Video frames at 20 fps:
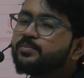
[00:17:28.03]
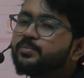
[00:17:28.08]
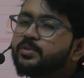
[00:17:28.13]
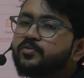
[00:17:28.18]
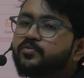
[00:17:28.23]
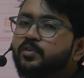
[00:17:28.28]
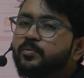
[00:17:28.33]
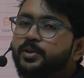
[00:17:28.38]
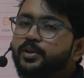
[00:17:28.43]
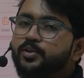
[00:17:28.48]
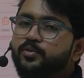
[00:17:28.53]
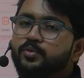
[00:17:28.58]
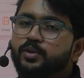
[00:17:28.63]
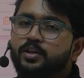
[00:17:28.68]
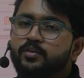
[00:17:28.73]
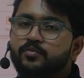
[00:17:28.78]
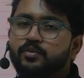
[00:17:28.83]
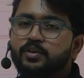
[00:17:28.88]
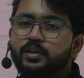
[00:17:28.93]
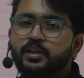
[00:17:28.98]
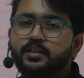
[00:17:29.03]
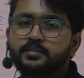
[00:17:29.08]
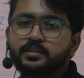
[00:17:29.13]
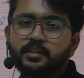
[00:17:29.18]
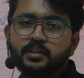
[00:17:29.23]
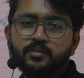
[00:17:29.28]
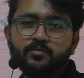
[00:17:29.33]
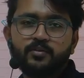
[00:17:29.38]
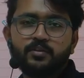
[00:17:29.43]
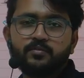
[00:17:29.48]
will be unique for each and
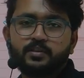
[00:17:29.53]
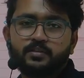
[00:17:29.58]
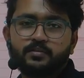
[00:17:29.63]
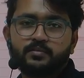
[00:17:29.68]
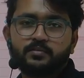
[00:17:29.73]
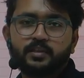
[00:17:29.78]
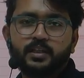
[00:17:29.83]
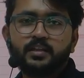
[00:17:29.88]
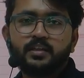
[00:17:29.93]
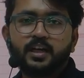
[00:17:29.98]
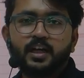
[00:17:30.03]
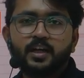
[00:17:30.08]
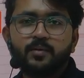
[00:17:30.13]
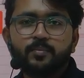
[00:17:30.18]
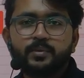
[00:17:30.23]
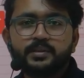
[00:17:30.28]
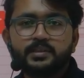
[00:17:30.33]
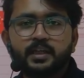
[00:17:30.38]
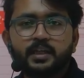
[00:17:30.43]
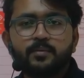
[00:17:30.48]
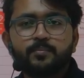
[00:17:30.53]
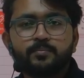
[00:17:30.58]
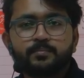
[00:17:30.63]
everyone. It can't be same.